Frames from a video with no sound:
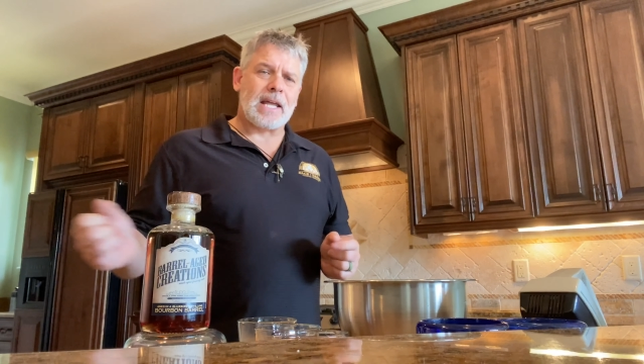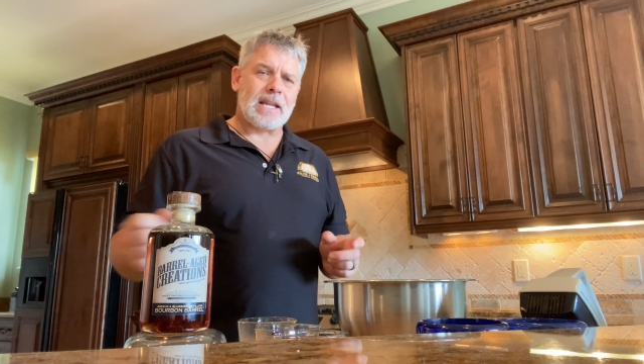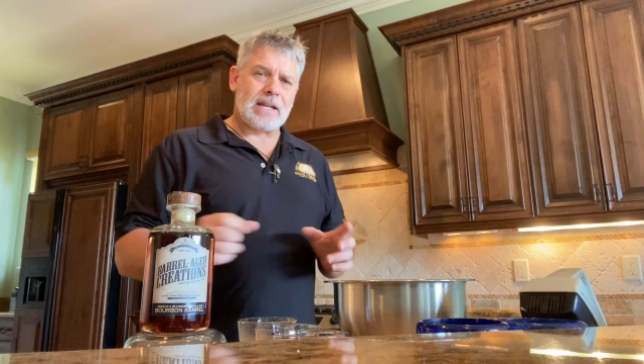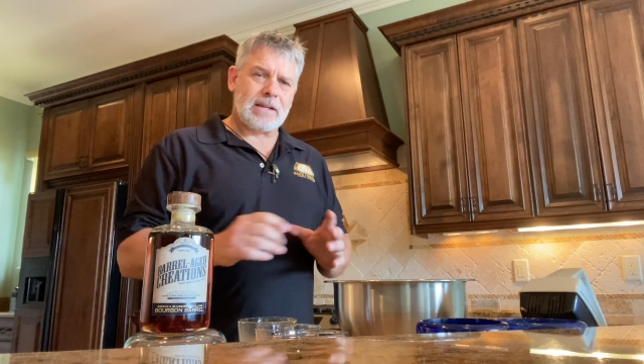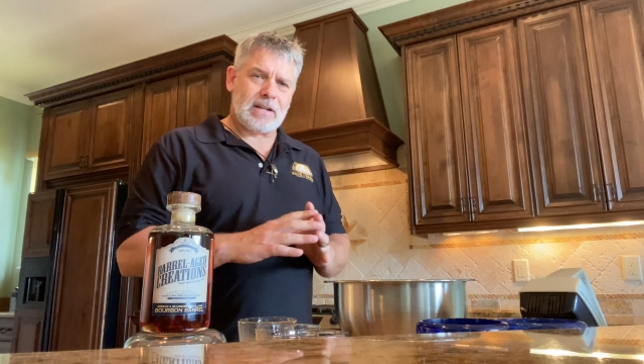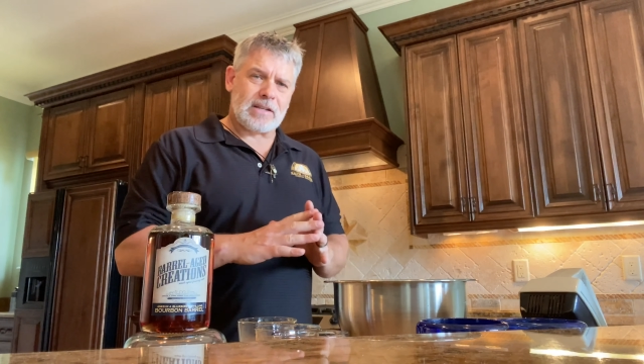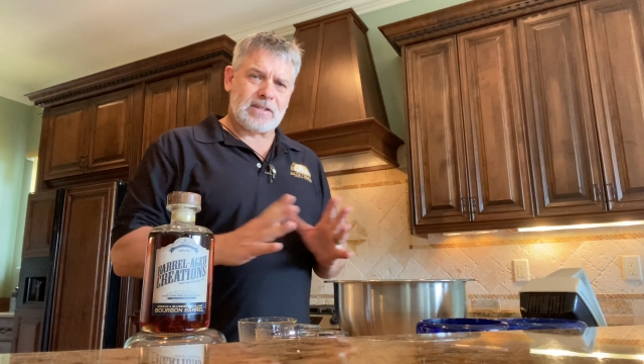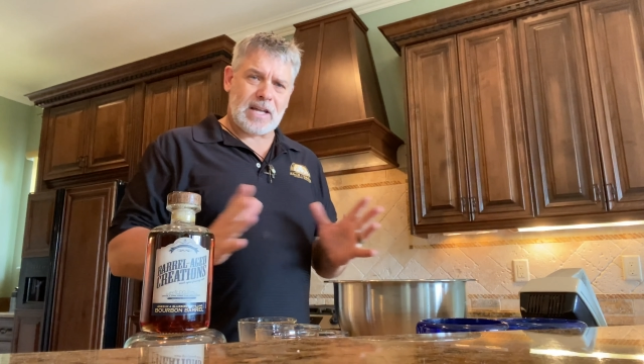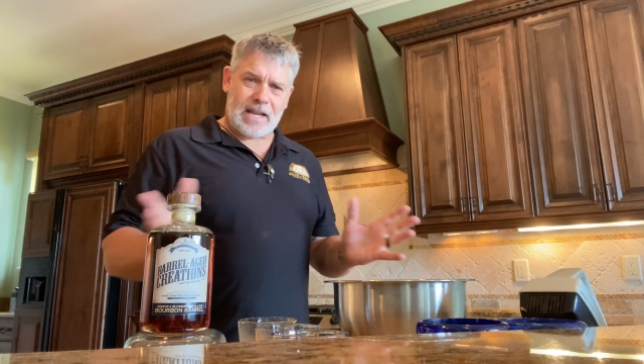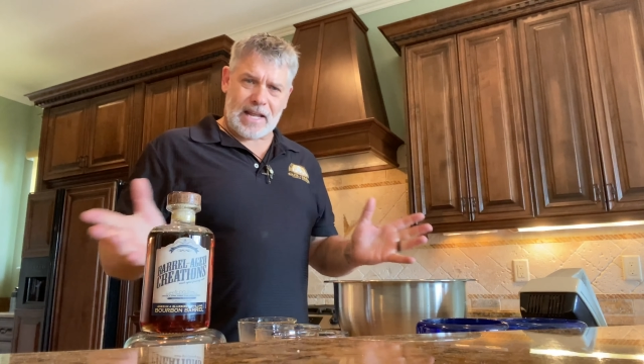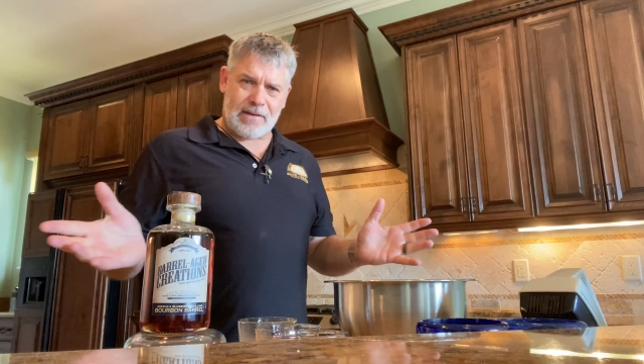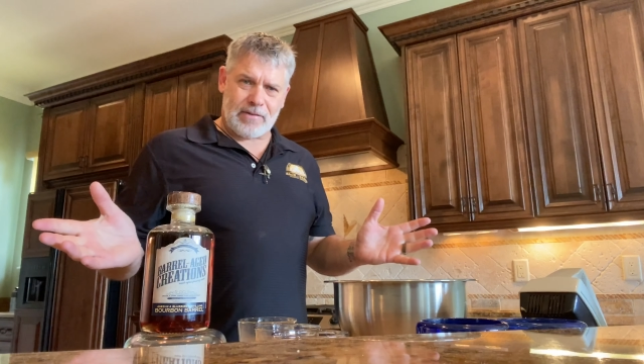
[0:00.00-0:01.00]
and it does
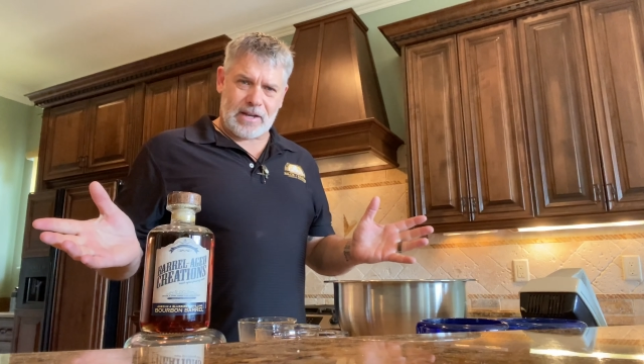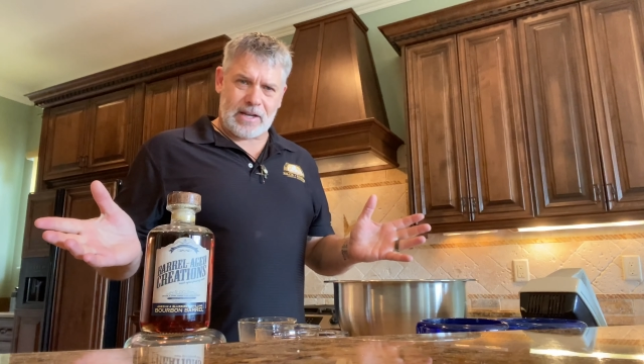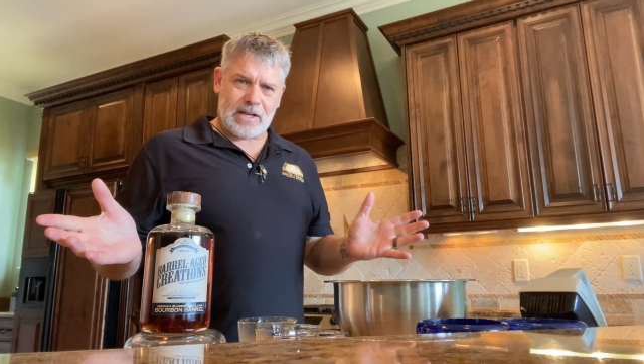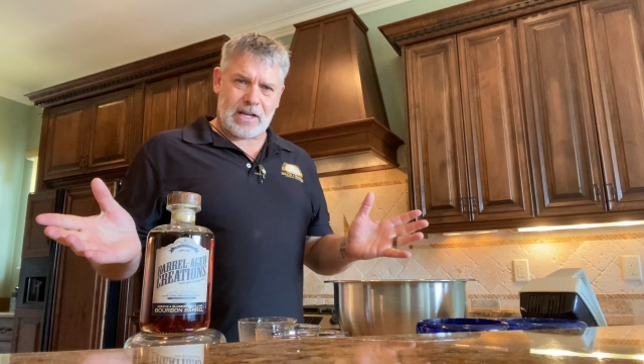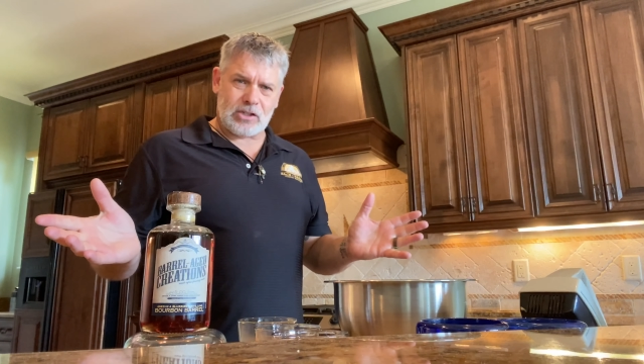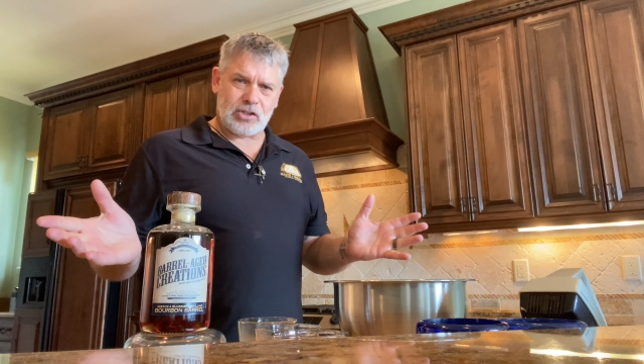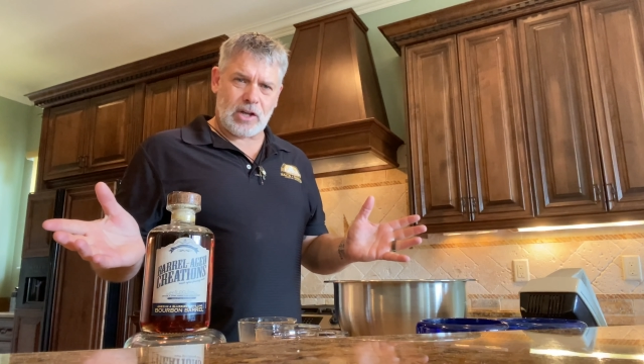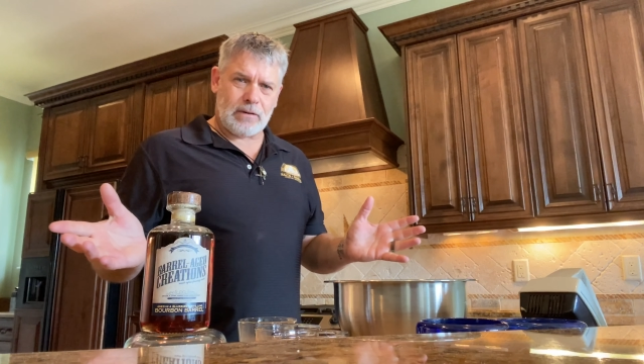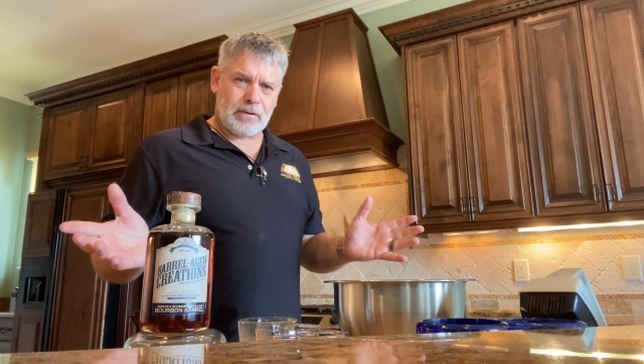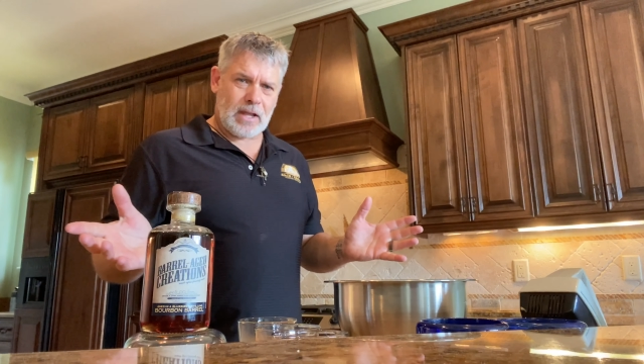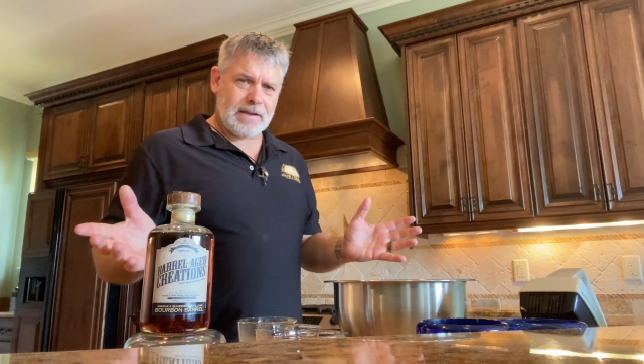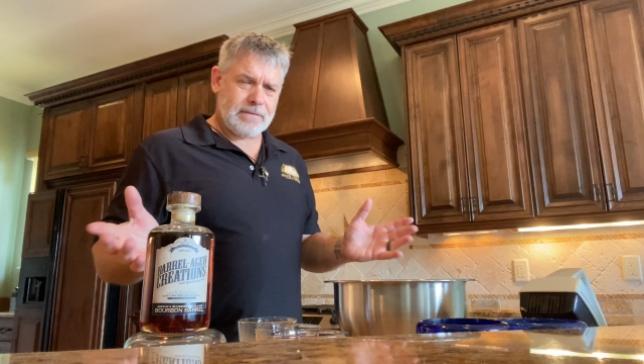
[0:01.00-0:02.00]
not have a
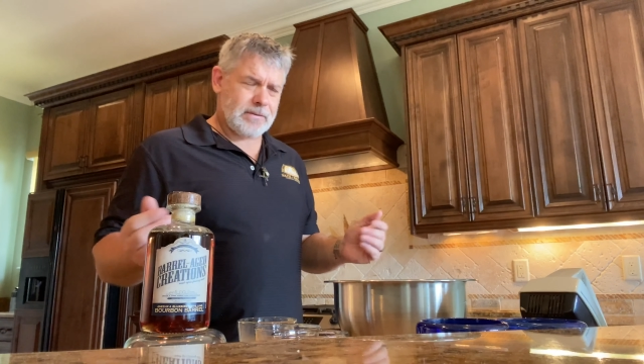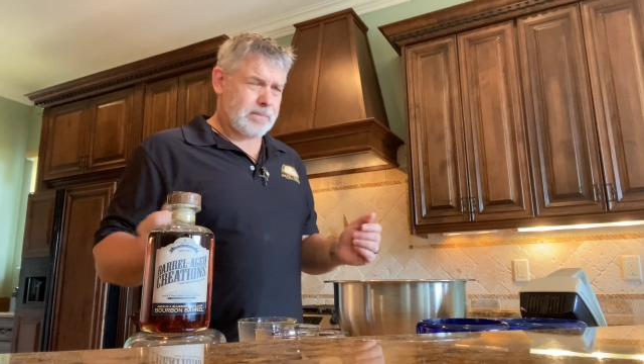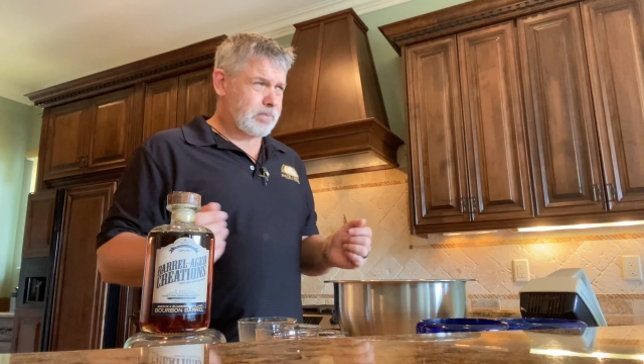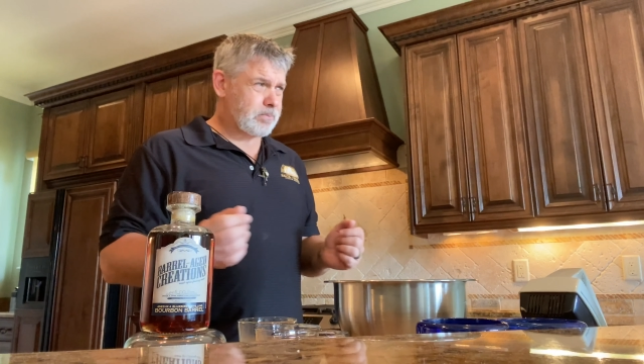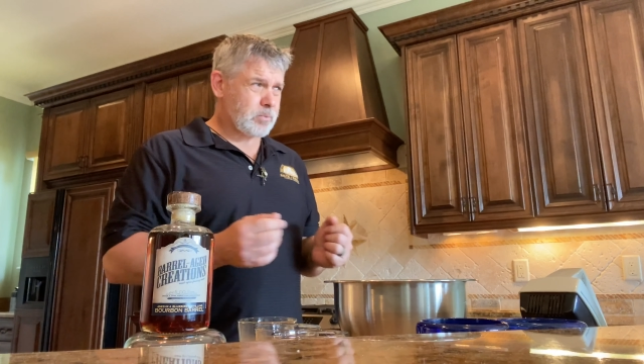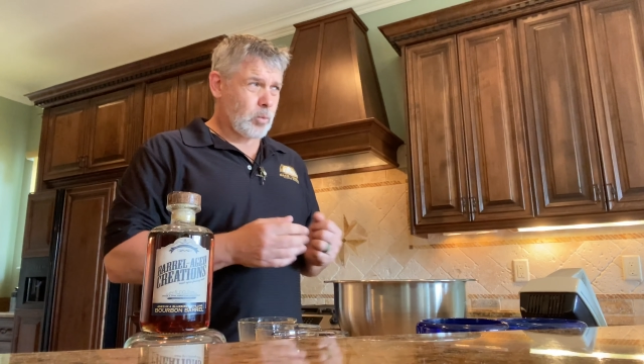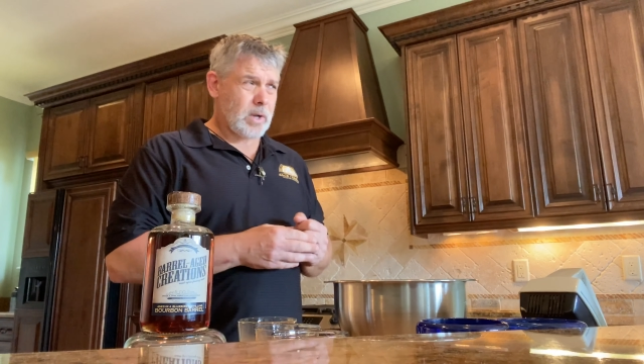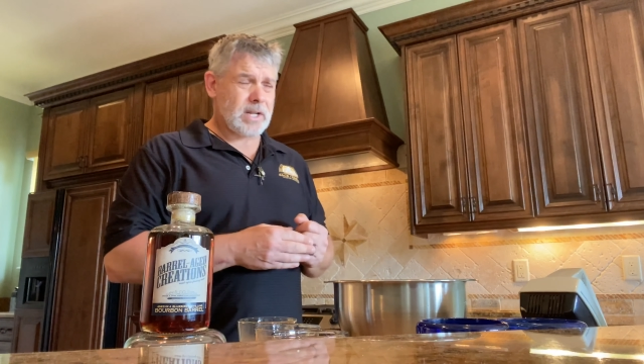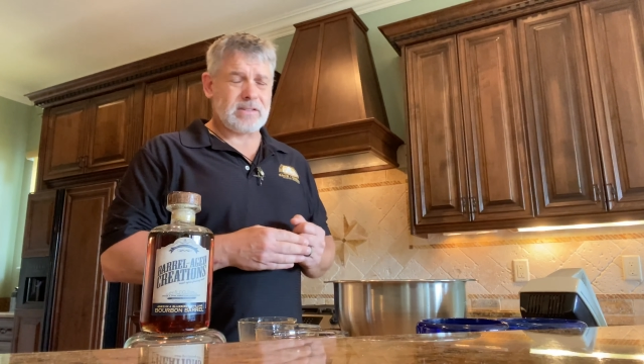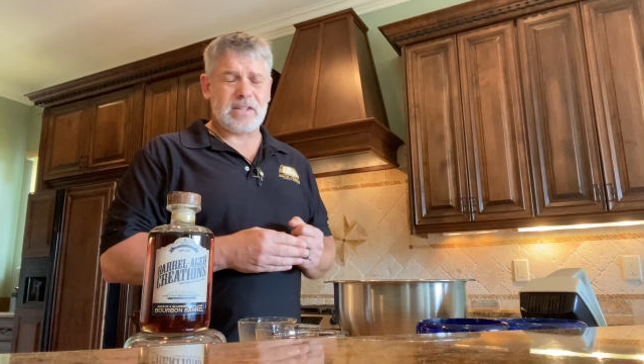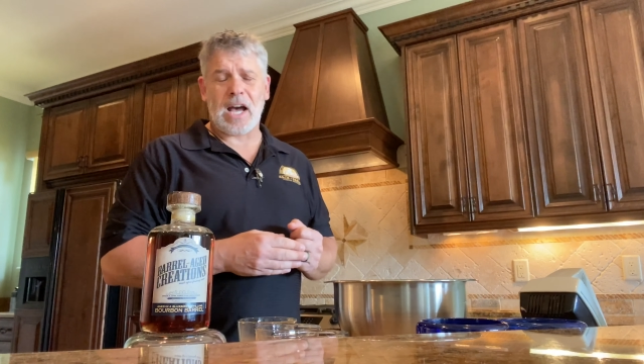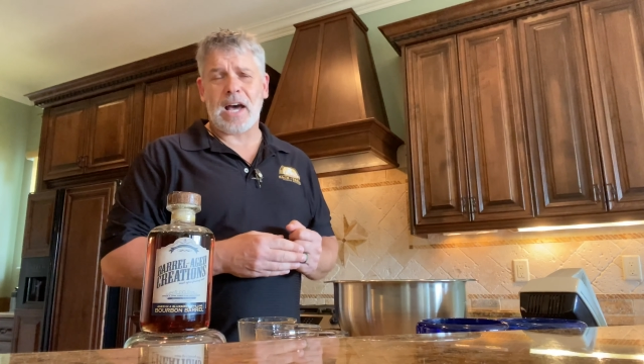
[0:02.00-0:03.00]
shelf life when
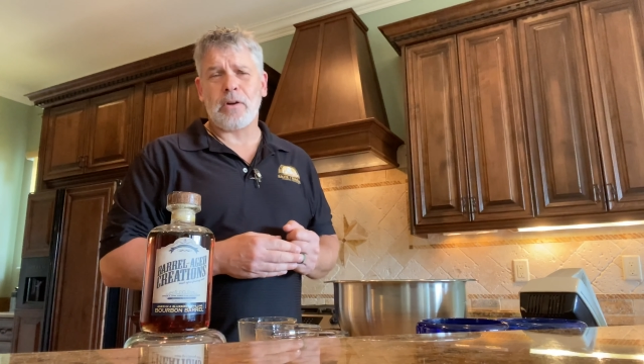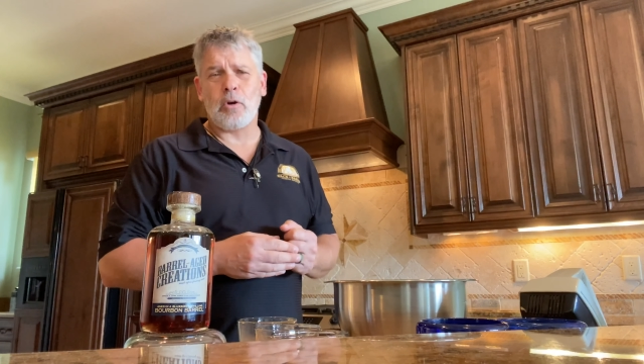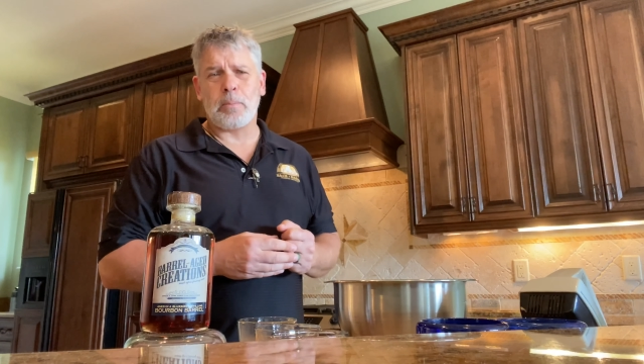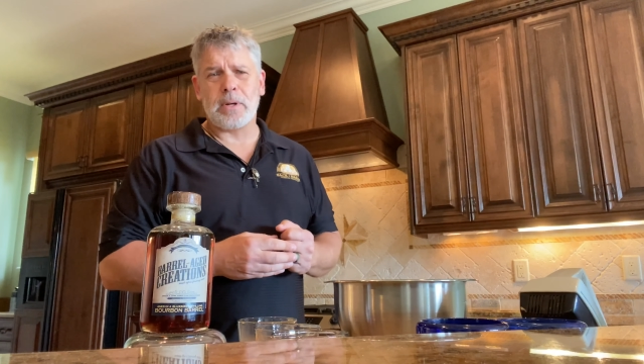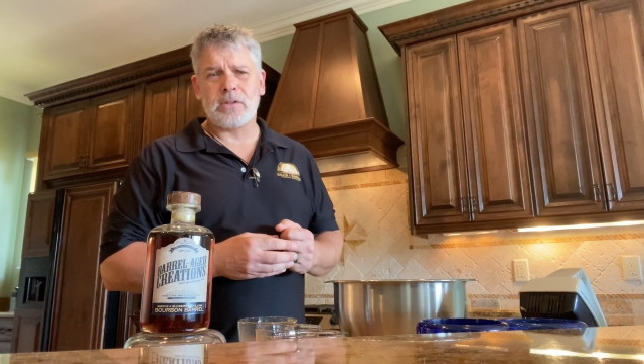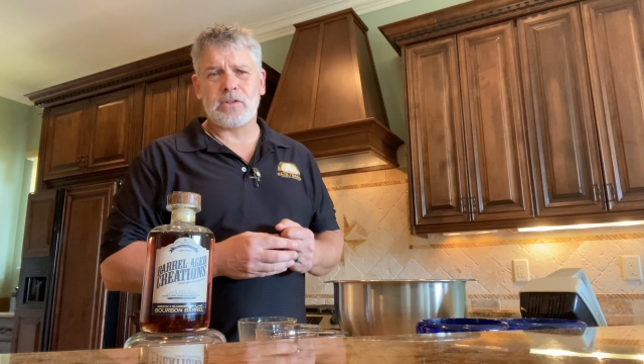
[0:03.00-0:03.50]
it's not open.